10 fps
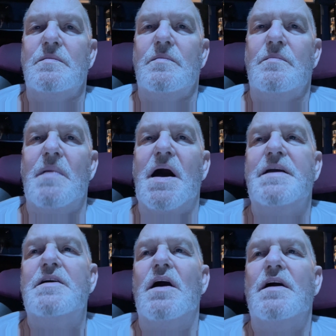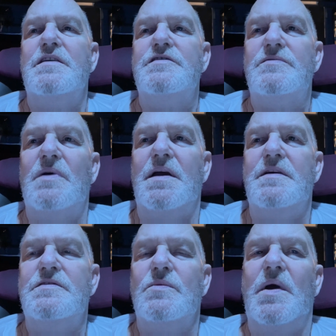my God is
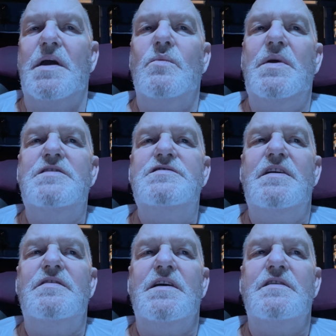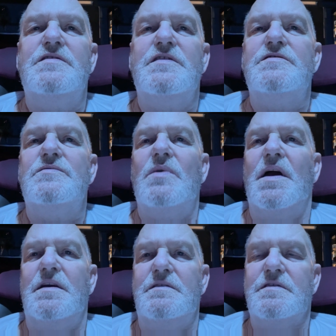right. The way we see things is
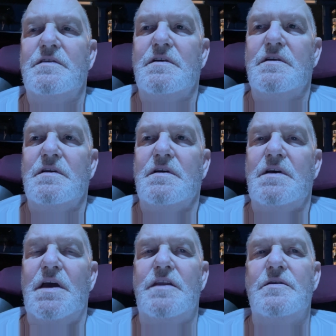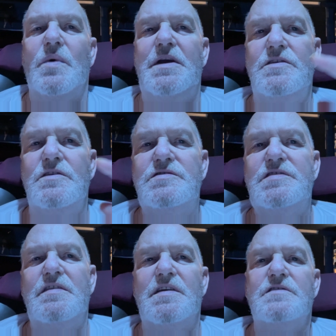right. And the way you
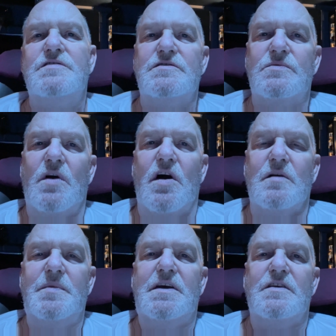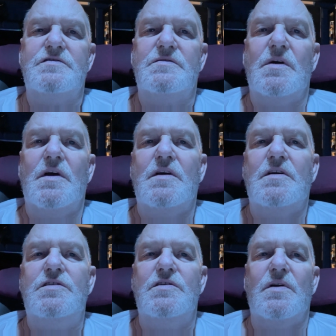see things is wrong because
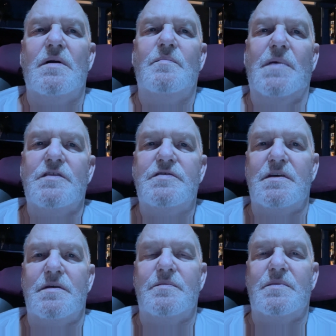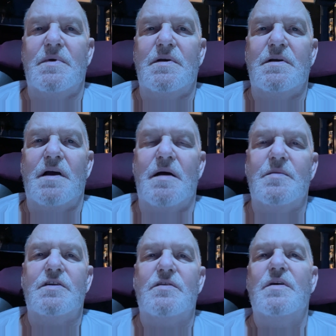you're a Muslim, I'm
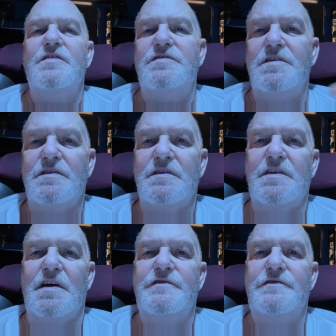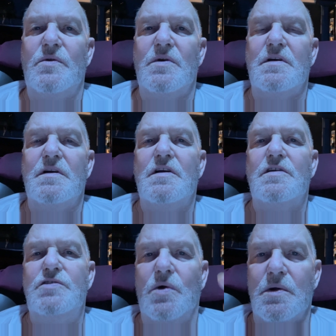a Christian, therefore
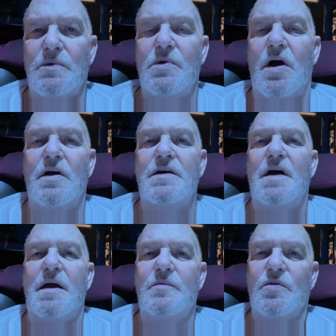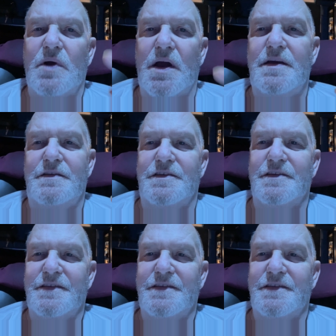you're wrong and I'm right.